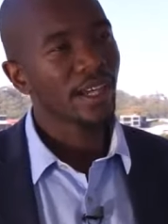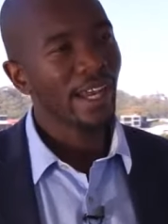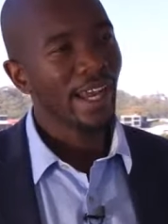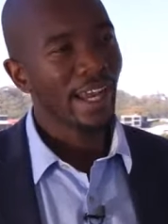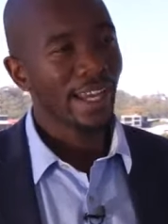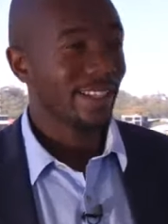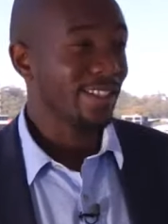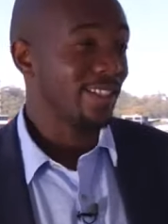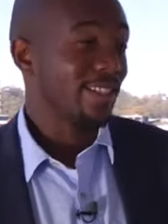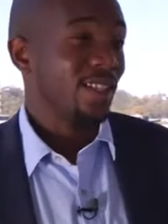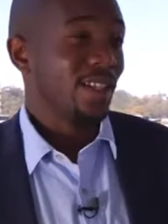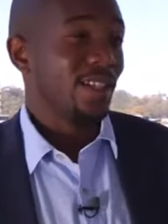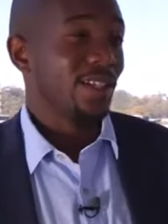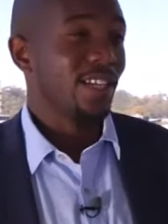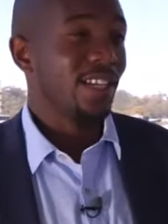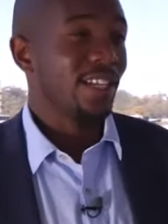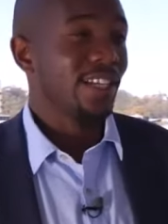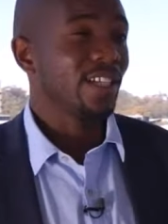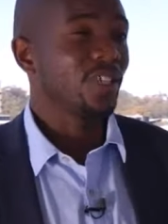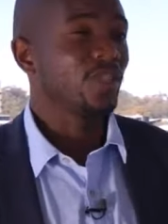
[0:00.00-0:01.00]
and
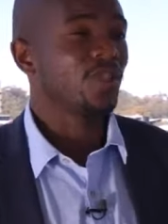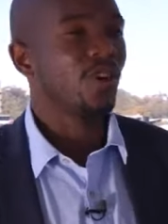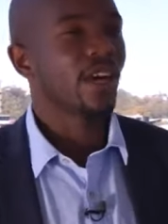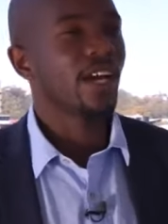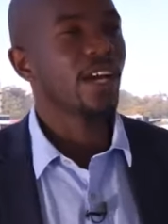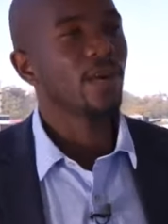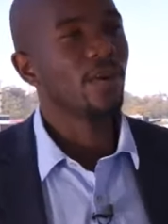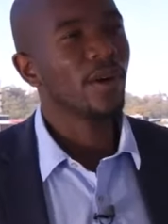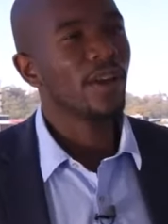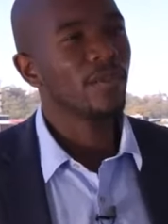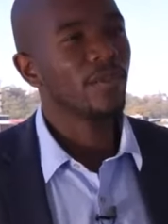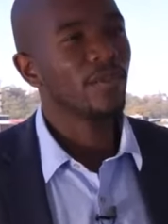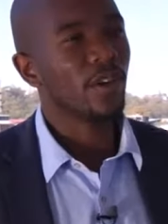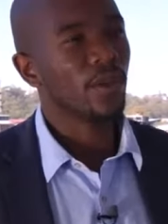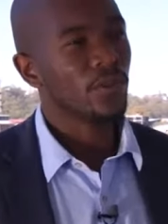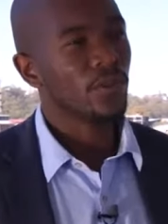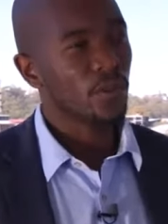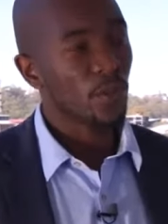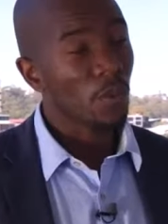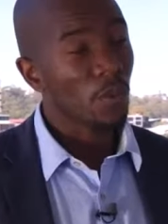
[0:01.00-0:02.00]
certainly drawing away
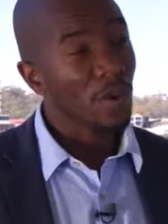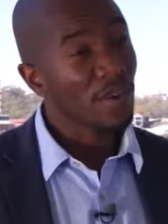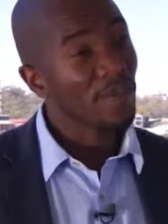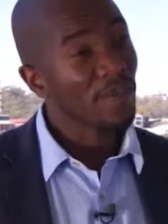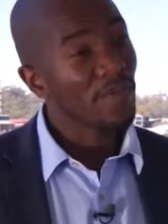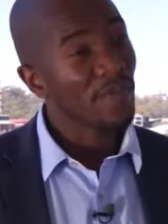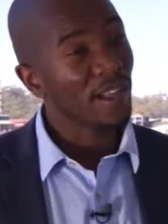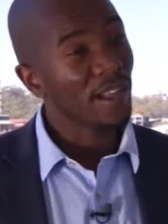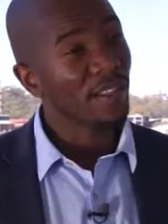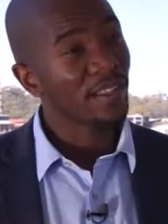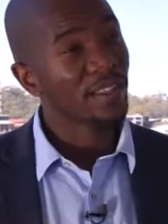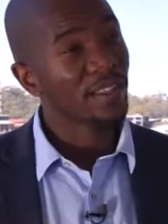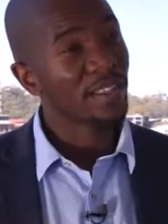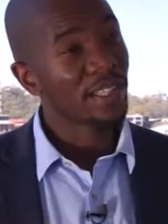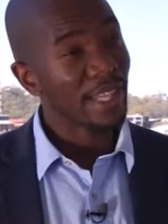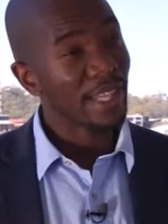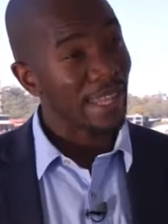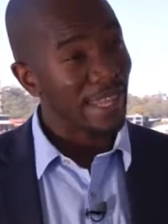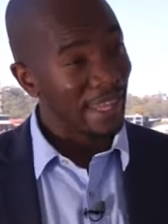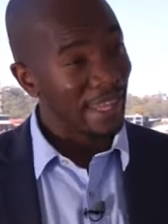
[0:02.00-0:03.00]
votes. So we felt
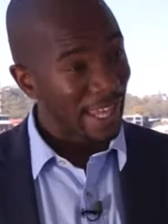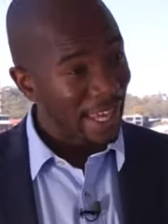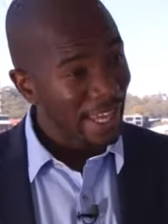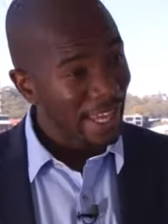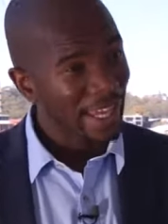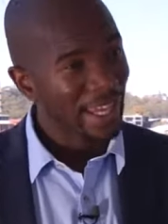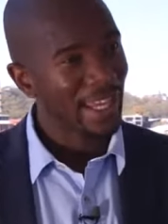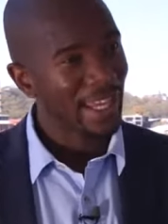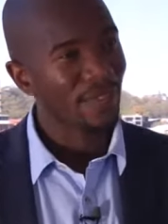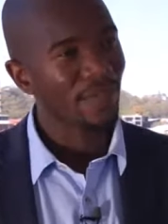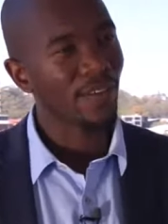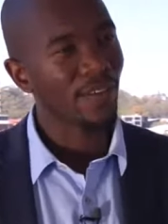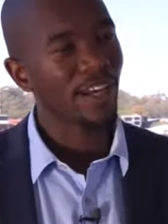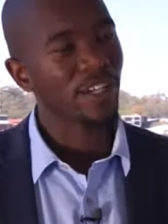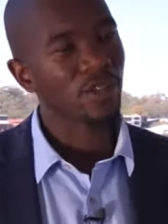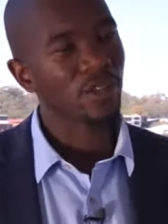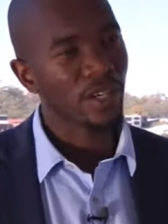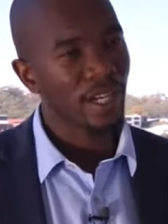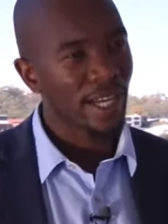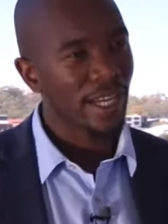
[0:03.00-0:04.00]
their
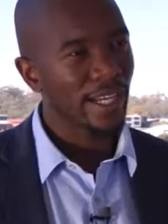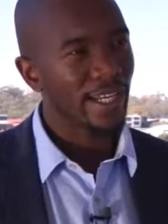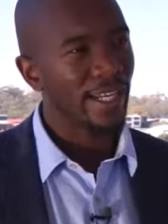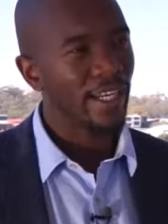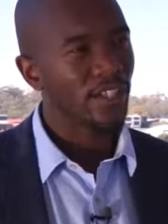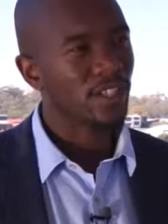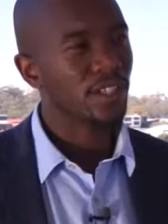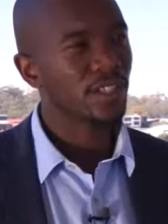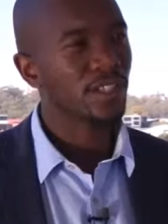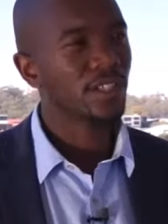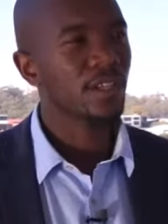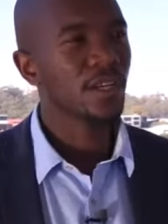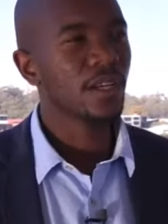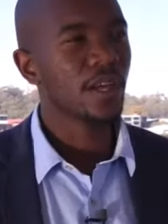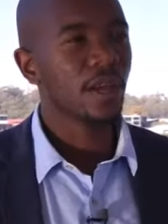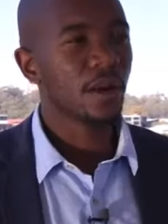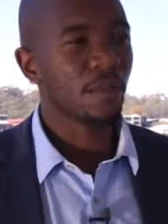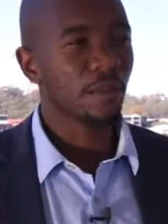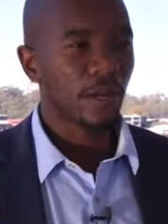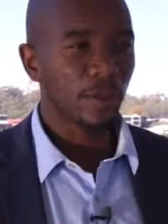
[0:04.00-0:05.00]
effect on our election,
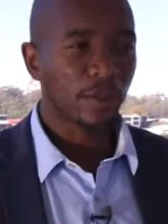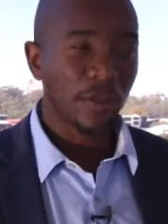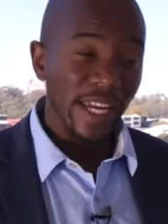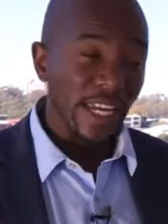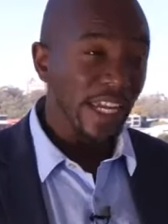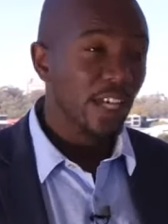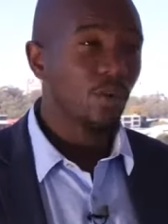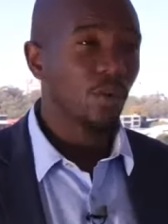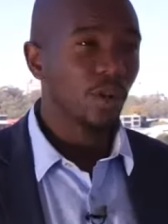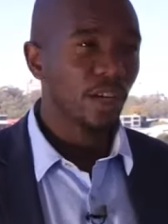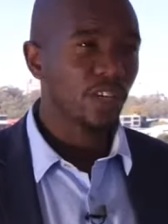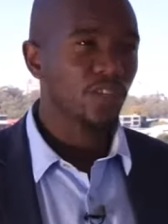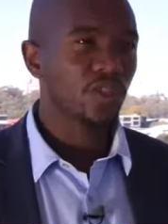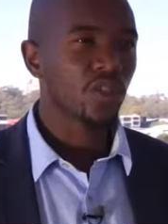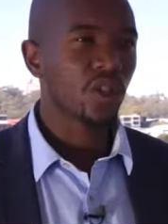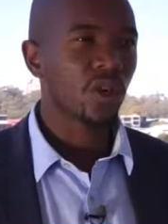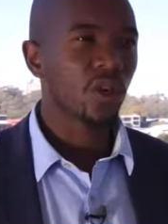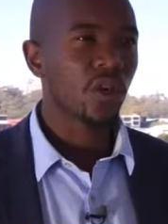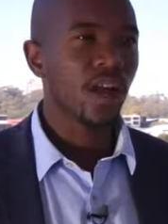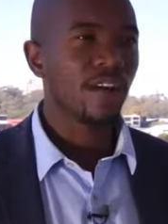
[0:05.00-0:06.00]
but we equally
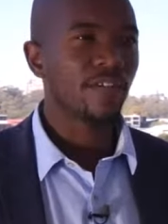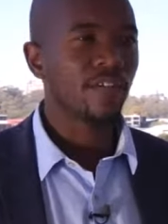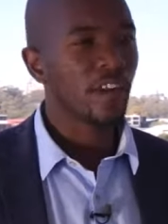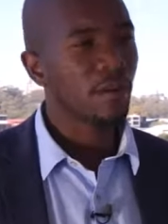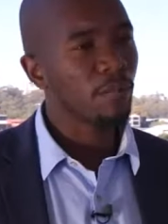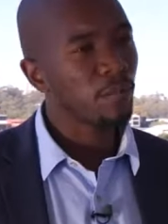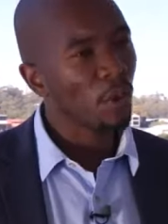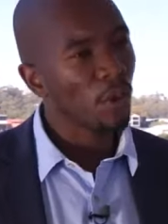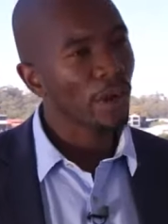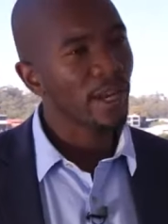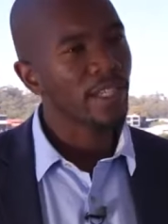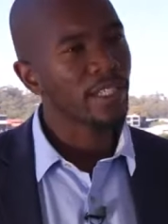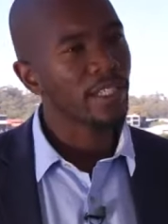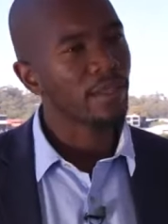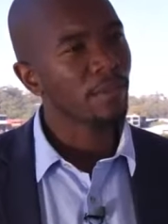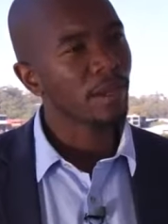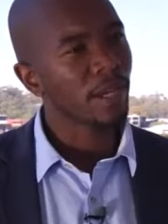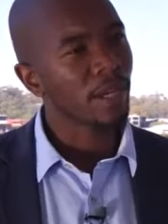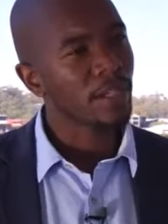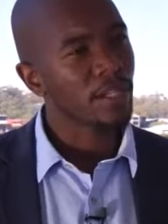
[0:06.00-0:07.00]
so are very buoyant
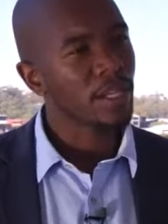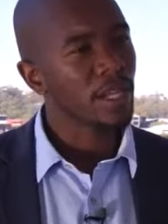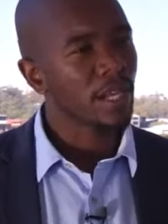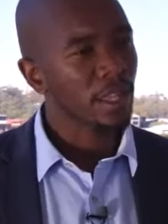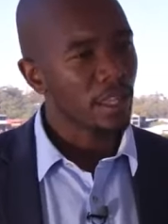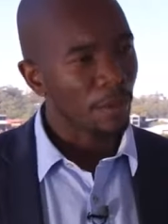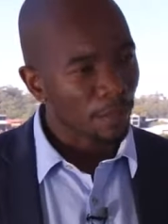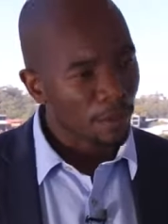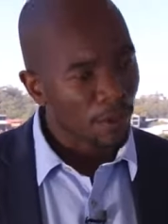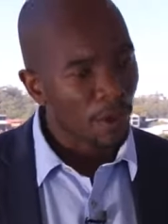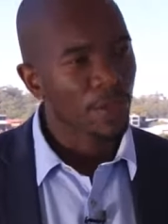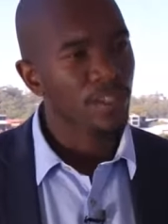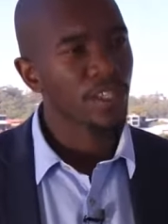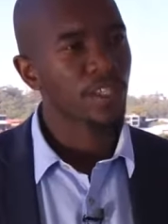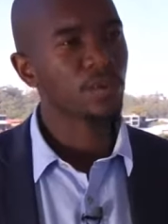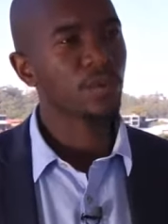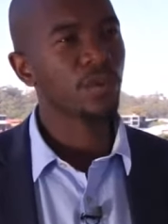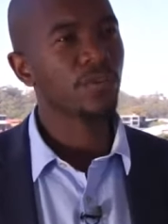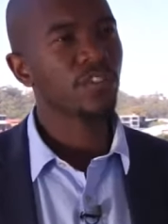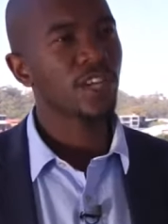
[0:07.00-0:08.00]
about the
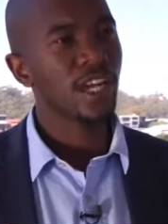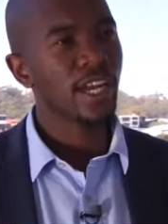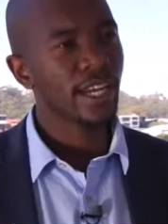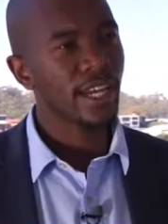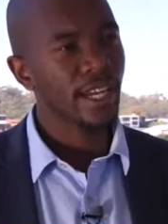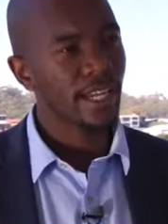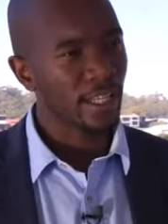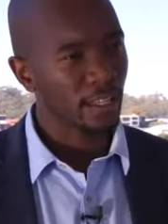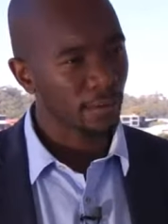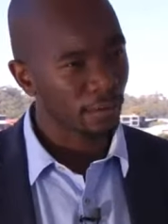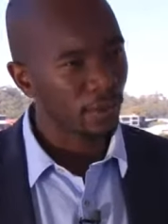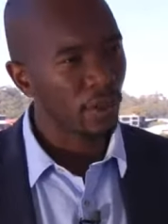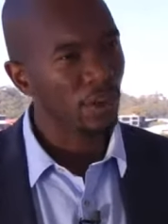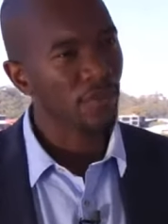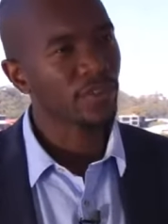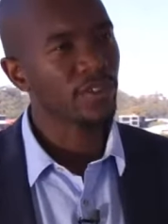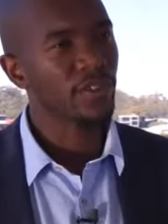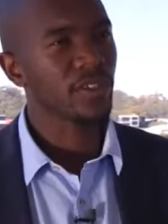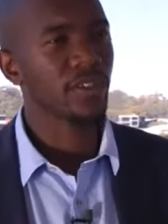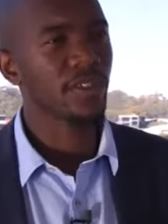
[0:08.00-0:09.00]
process we've taken and the
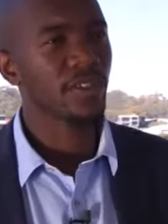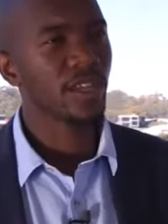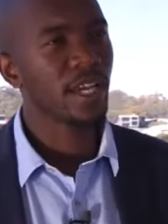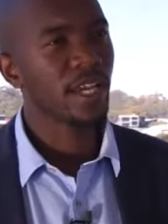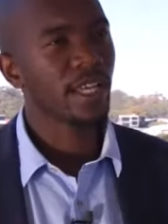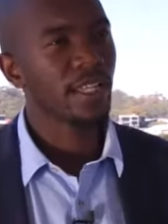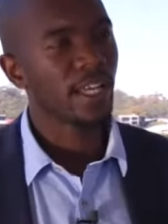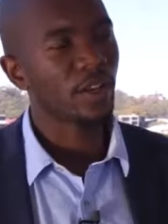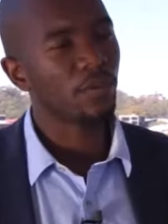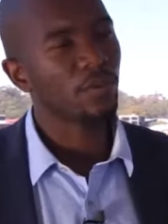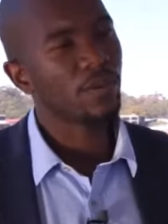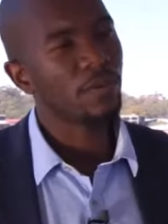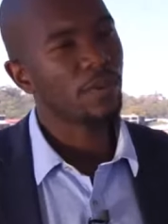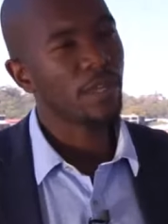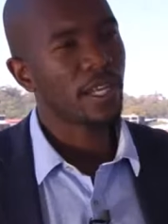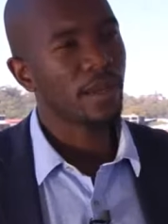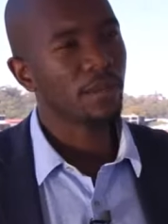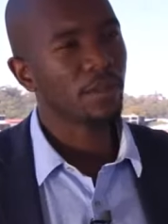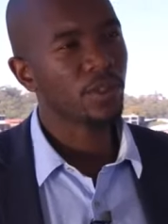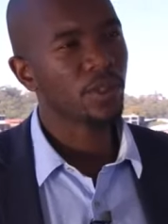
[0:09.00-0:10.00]
provinces that we've
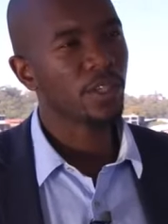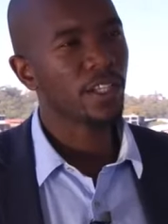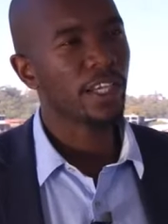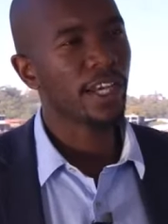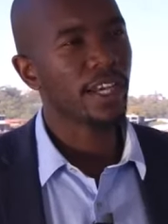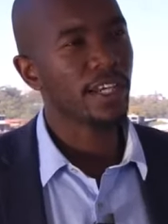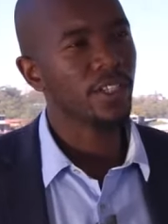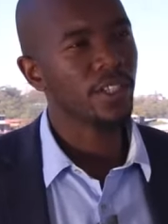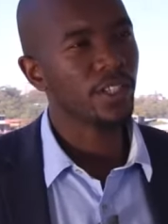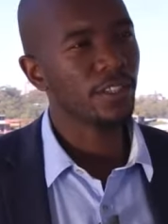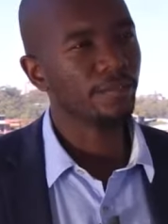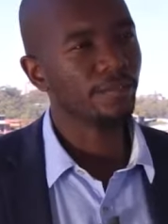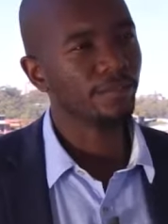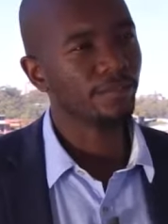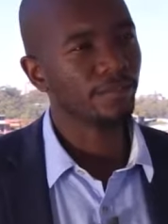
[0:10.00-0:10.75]
been able to engage in.